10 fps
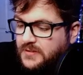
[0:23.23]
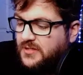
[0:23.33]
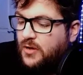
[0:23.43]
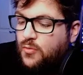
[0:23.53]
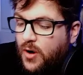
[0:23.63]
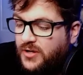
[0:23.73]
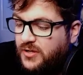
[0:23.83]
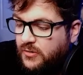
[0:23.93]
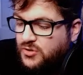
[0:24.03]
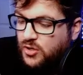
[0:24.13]
So what I
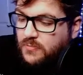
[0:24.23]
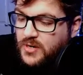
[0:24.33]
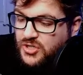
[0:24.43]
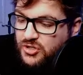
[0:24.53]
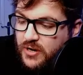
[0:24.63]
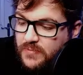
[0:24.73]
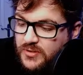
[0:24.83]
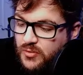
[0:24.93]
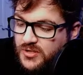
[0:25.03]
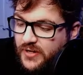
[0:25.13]
do during my stream
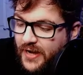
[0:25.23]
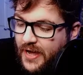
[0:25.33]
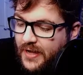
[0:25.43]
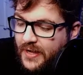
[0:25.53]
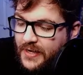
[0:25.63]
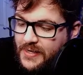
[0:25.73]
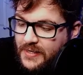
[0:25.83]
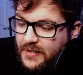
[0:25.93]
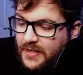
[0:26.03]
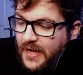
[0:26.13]
is once I get a
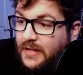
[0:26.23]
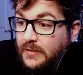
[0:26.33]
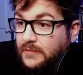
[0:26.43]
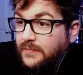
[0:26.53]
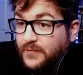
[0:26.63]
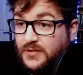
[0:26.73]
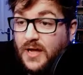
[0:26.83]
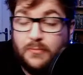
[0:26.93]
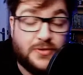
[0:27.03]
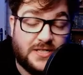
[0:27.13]
kill, for
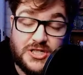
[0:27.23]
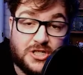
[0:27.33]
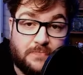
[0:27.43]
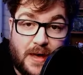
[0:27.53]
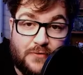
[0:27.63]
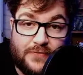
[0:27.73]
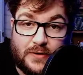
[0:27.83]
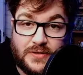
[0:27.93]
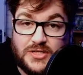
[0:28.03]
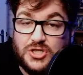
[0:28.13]
example, this is just
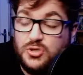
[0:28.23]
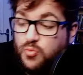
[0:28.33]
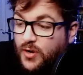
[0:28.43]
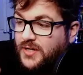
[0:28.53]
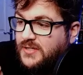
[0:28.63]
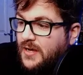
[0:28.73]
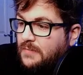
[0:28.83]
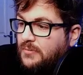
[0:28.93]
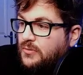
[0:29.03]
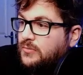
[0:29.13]
Battlefield. This is just one
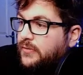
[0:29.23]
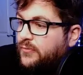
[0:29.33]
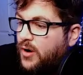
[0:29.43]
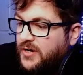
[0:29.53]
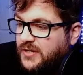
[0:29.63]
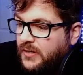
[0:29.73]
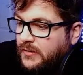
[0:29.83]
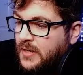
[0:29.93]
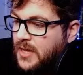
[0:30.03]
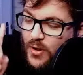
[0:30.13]
example of what I
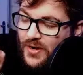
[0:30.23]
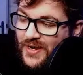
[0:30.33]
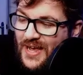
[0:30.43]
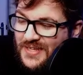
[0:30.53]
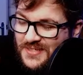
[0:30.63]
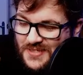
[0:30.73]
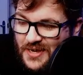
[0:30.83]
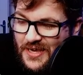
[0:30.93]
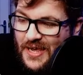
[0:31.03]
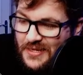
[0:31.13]
do. When I get
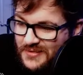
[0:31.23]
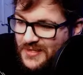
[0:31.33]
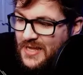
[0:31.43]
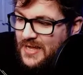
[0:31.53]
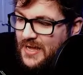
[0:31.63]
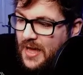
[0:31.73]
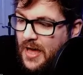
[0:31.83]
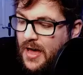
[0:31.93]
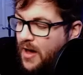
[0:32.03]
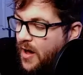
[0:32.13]
a kill,
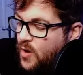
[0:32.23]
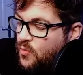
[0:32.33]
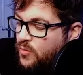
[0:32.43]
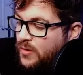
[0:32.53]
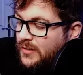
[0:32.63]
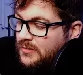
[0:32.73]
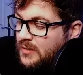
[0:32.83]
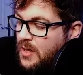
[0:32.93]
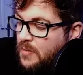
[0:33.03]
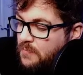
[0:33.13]
I
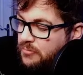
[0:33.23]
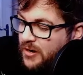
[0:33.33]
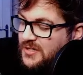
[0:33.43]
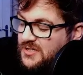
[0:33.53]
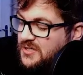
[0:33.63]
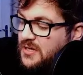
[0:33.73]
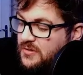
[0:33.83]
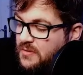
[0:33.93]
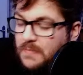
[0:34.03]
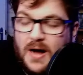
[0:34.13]
will press
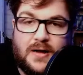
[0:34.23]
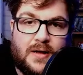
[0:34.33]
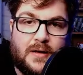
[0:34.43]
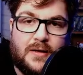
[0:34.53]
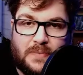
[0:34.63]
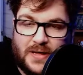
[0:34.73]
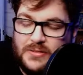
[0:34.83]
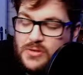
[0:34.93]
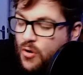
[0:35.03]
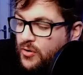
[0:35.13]
the marker
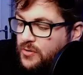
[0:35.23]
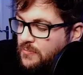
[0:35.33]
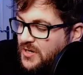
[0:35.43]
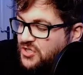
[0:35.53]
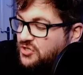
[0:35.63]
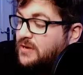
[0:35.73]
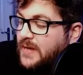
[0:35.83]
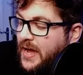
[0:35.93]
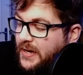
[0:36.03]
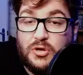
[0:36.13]
button on my stream
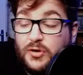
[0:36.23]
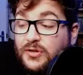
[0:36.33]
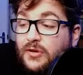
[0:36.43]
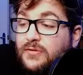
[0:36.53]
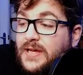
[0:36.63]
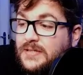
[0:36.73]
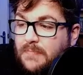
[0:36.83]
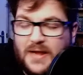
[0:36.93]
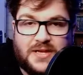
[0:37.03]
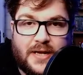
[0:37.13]
deck. You can do this
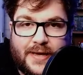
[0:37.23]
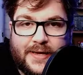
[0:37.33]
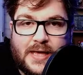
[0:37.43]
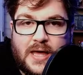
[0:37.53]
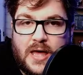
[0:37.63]
manually.